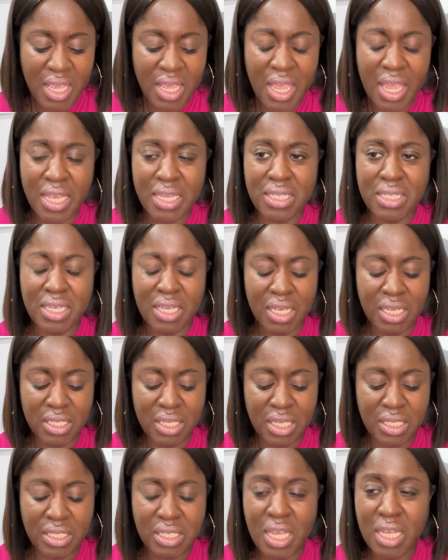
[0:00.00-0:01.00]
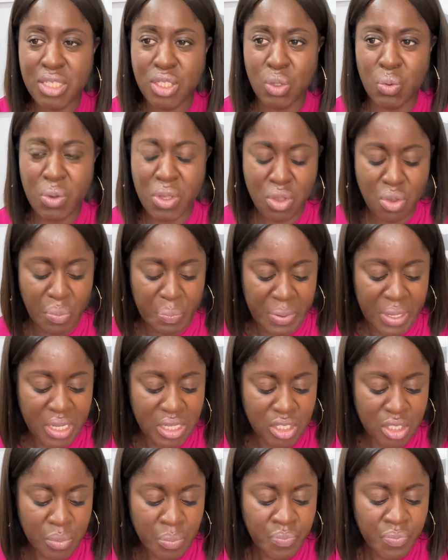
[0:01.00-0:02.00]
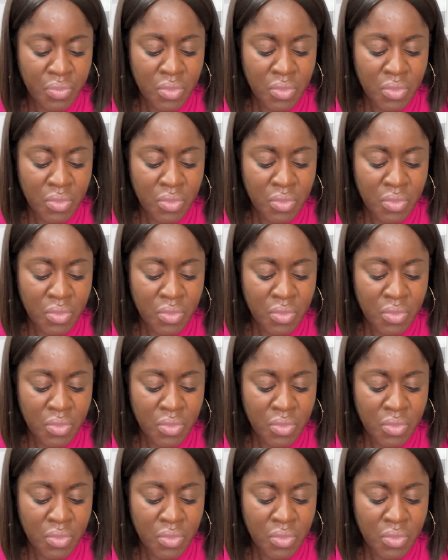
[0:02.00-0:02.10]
and it takes away your peace.